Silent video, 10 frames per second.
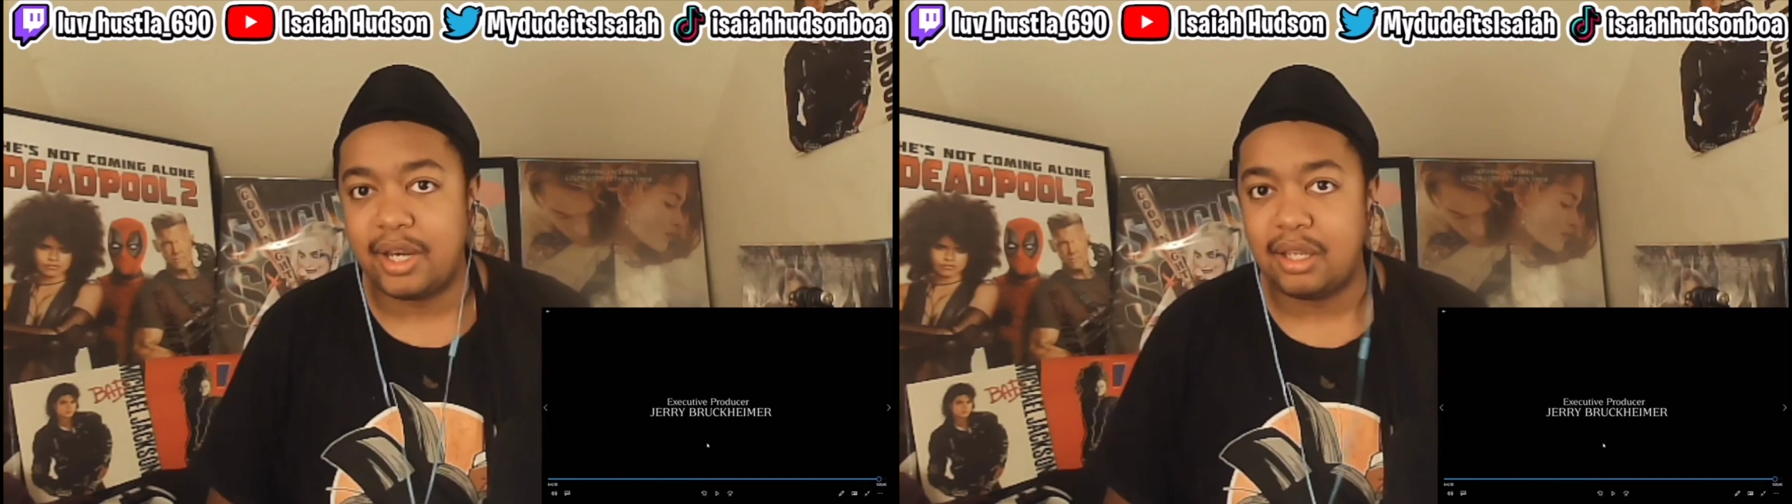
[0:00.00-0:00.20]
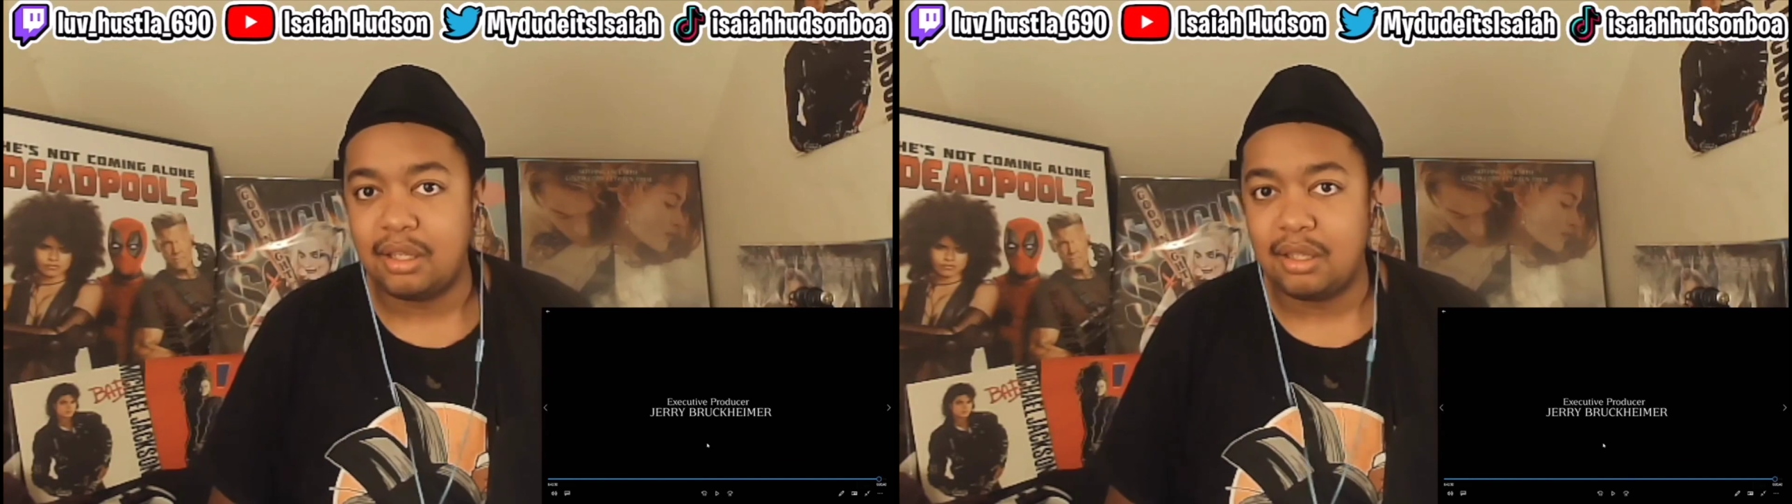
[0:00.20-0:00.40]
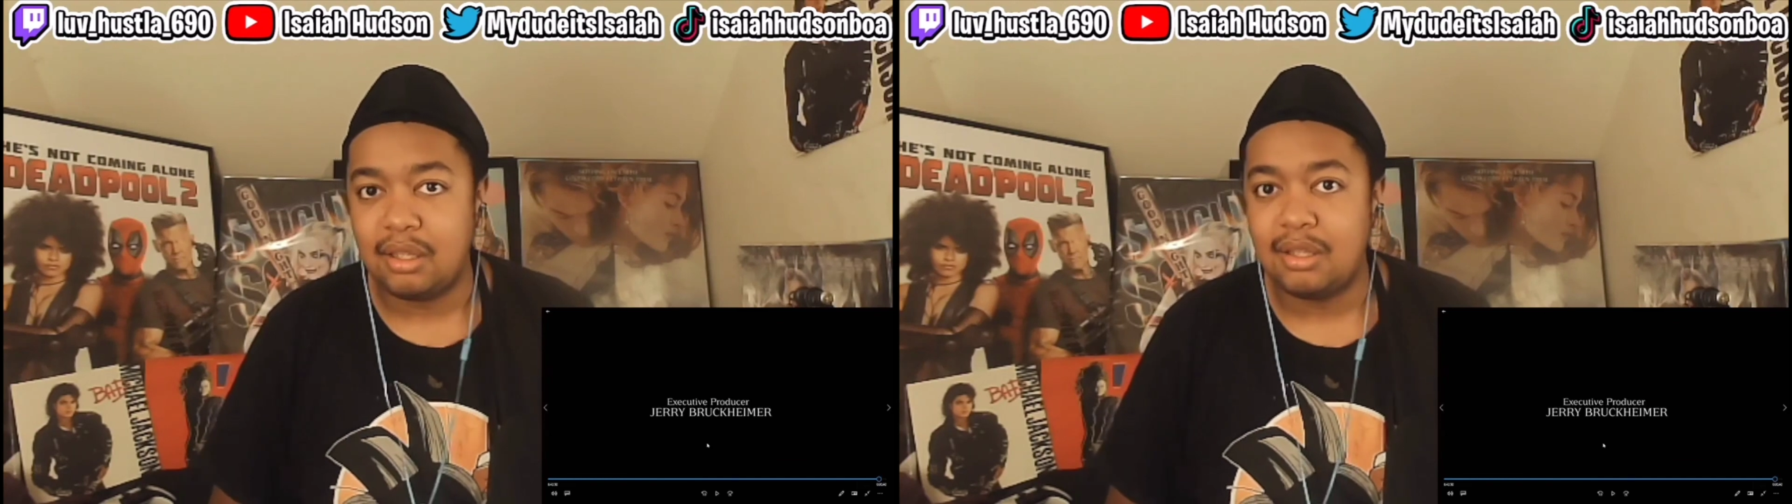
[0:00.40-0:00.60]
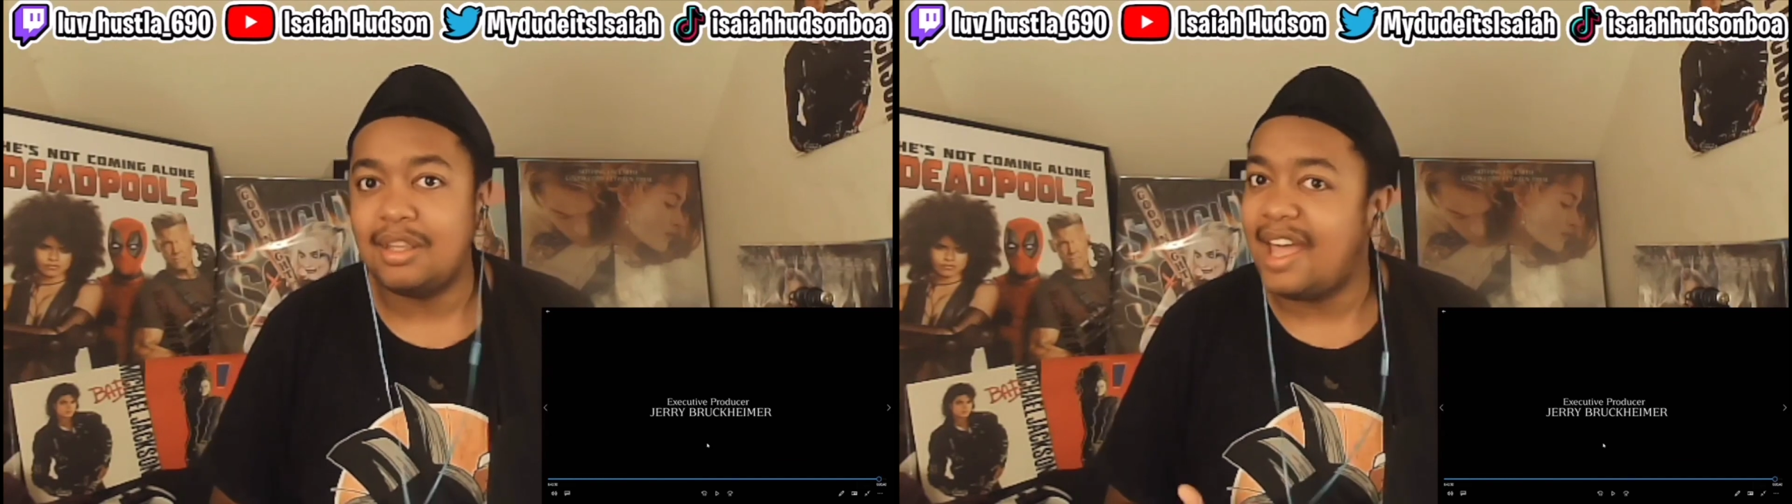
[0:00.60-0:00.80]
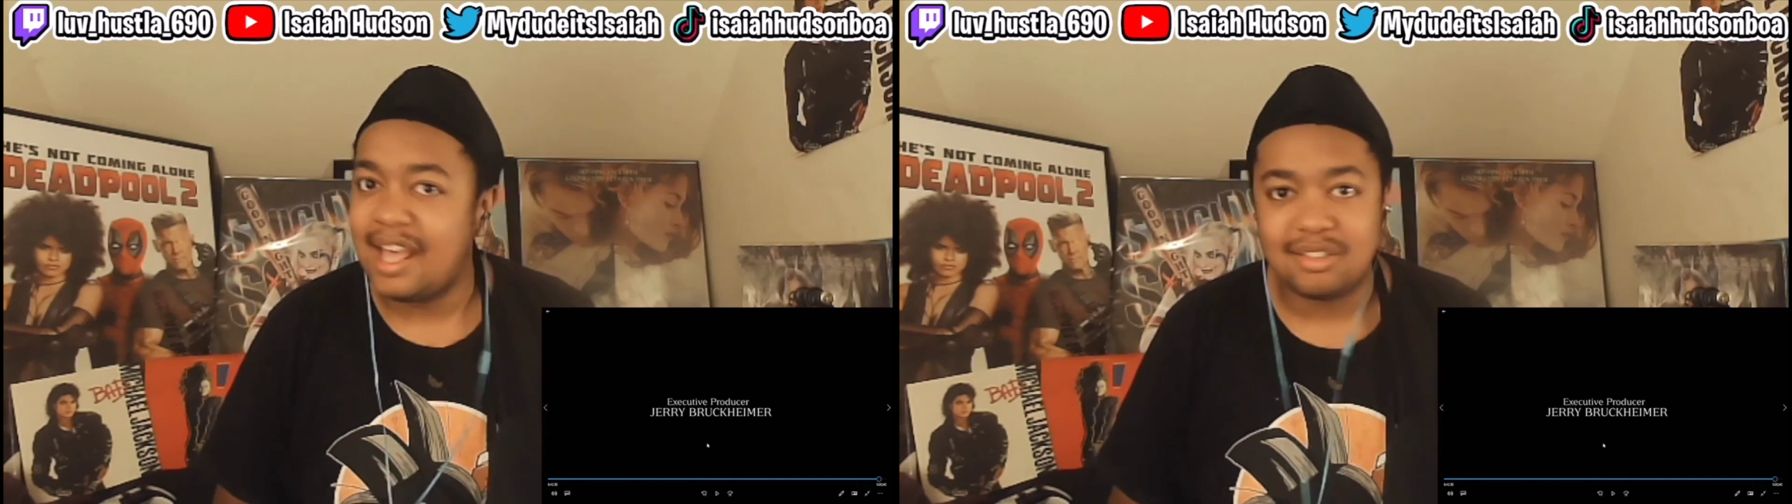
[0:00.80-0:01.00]
it.
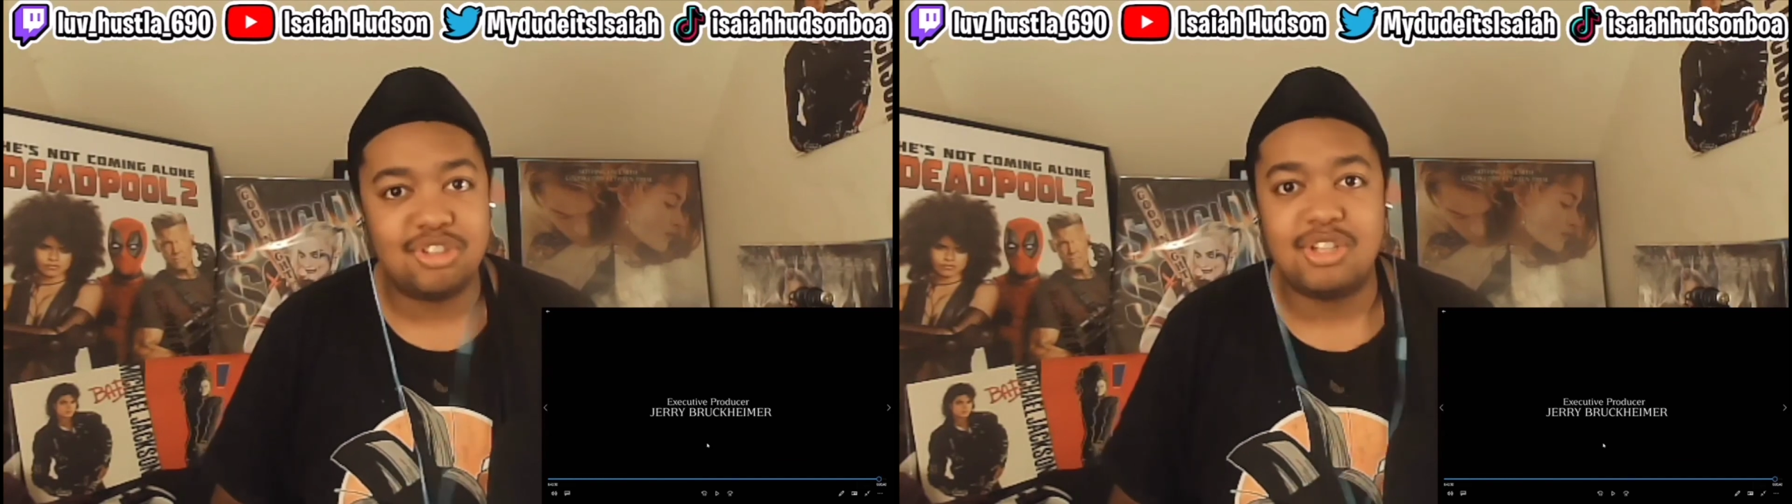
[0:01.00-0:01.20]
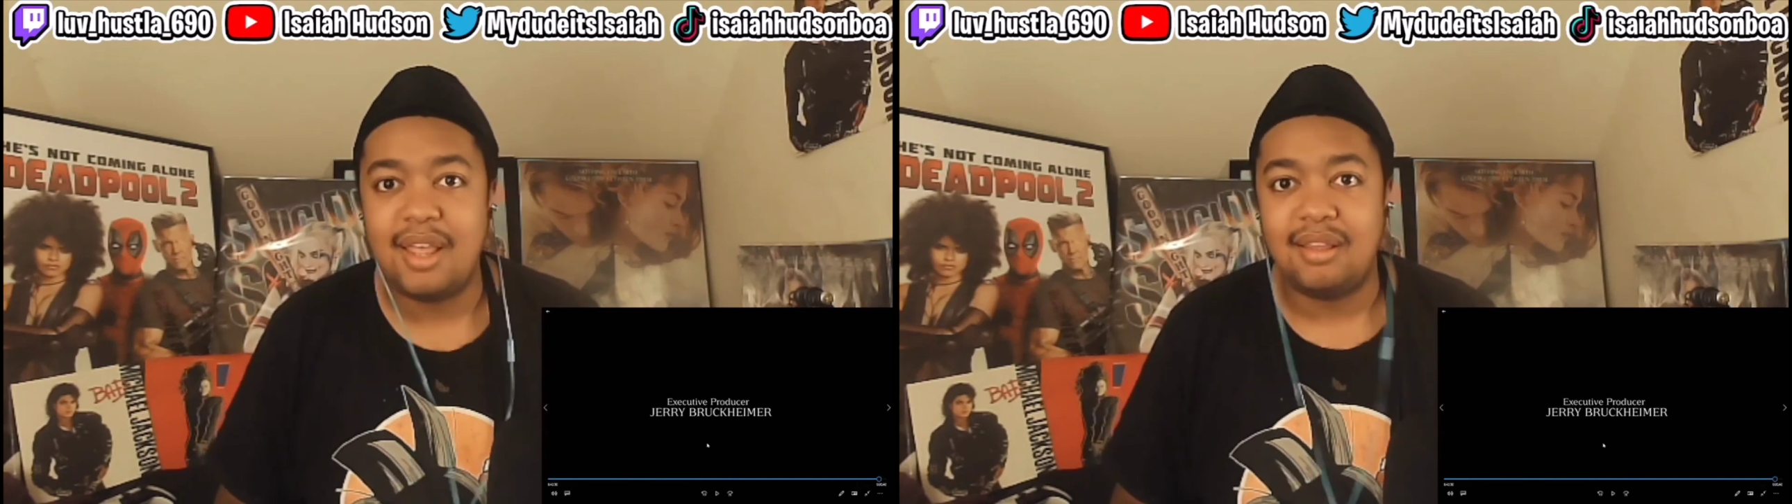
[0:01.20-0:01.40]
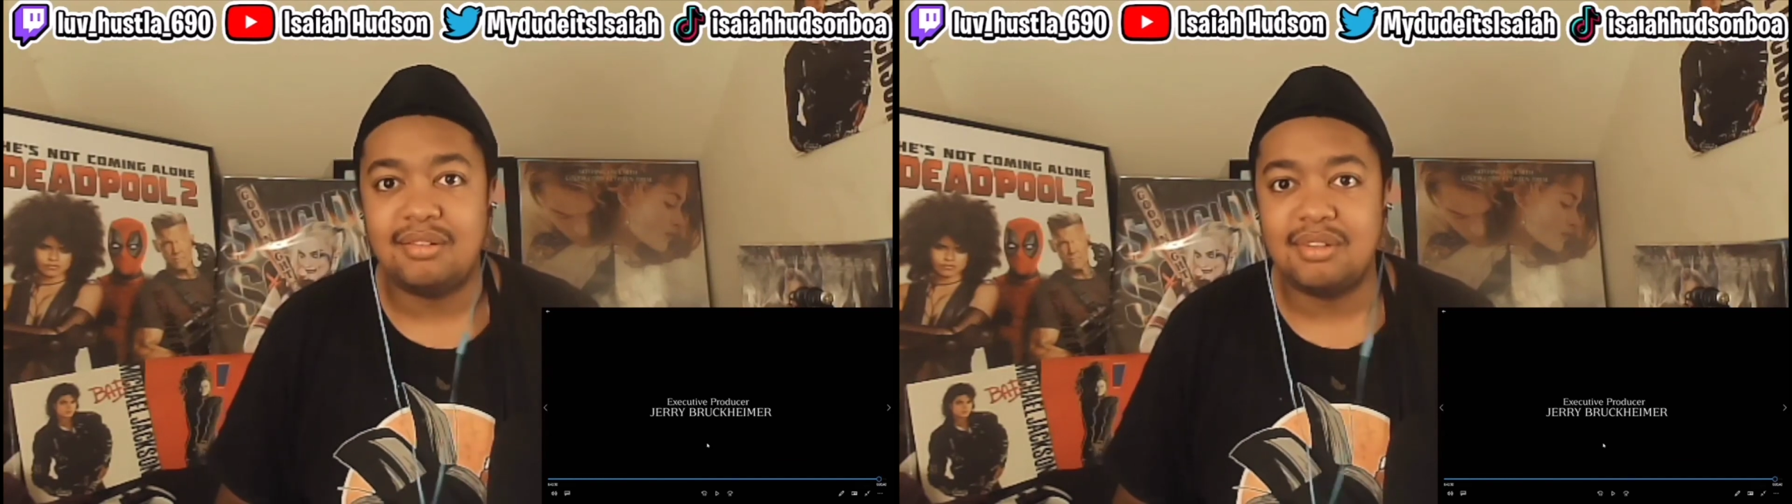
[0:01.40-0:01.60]
That has to change.